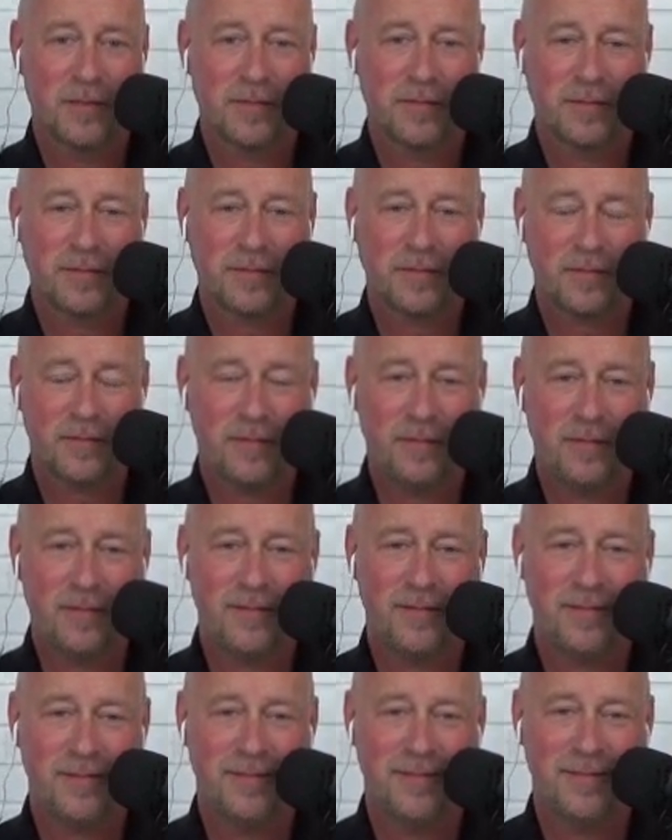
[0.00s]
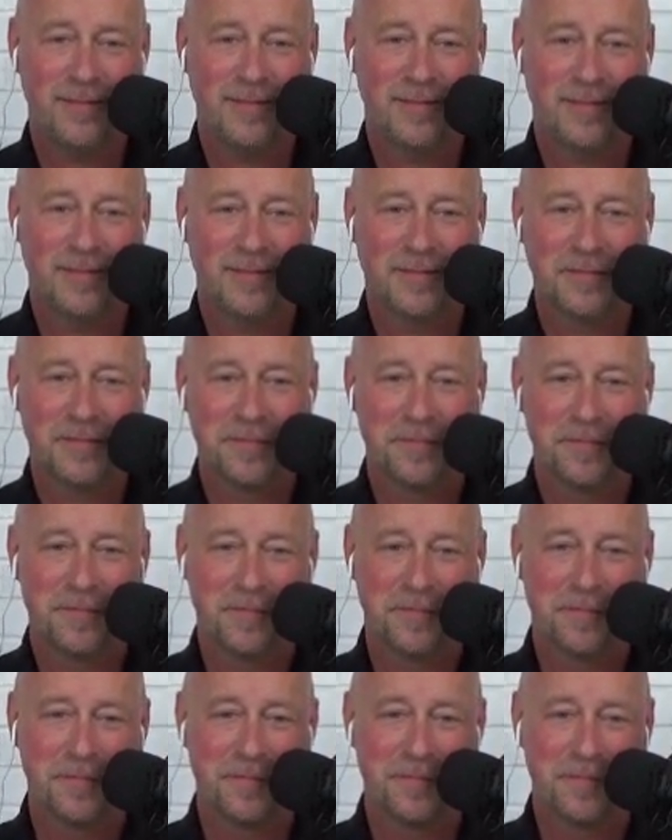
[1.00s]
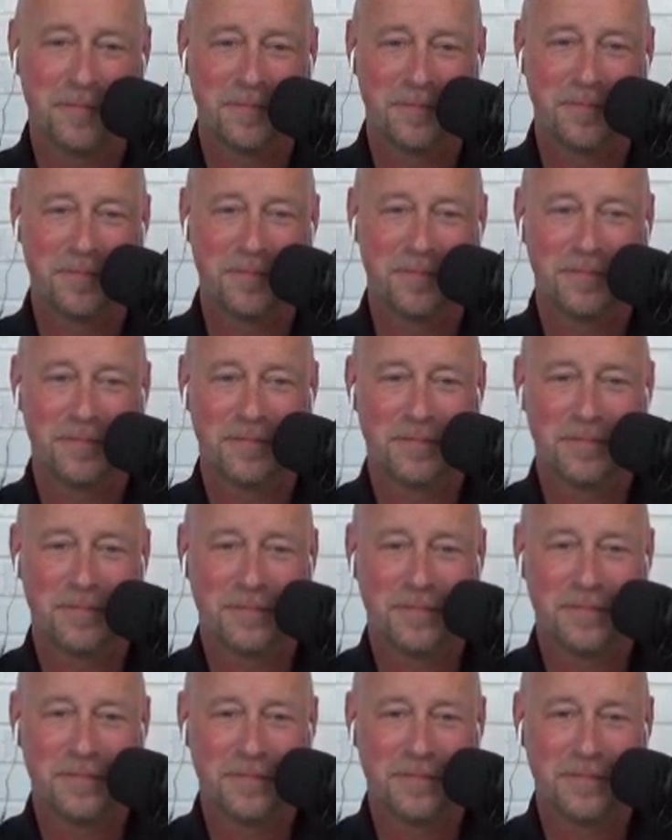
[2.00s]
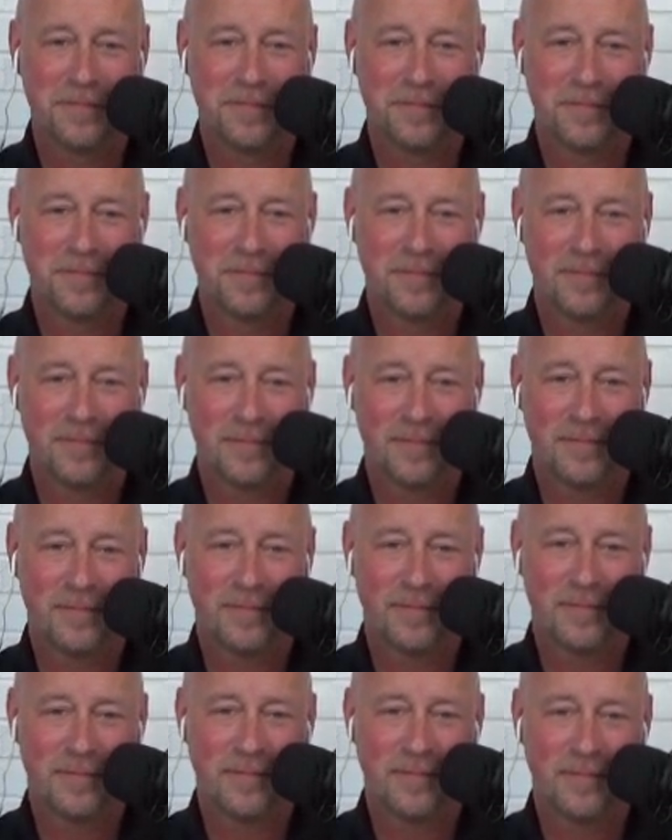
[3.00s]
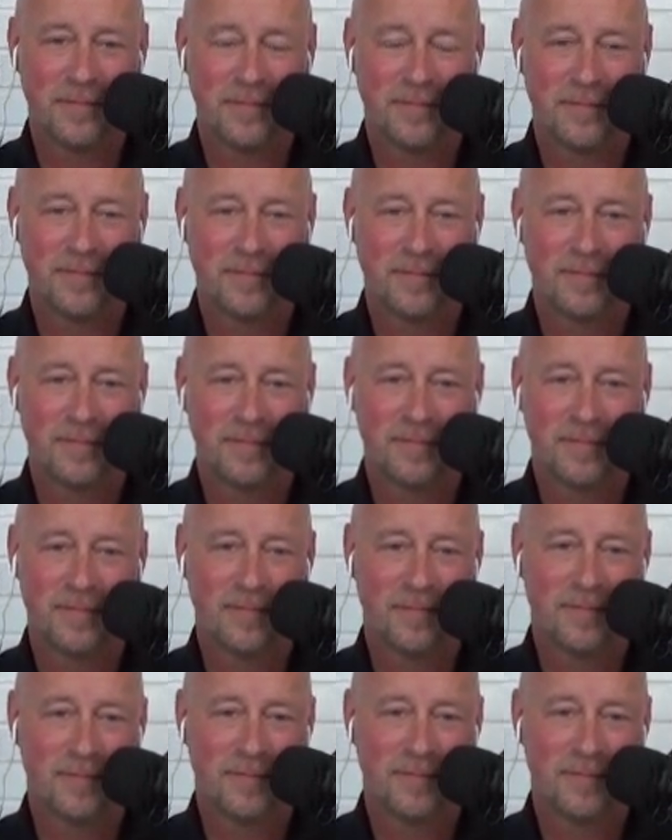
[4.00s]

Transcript: (not speaking)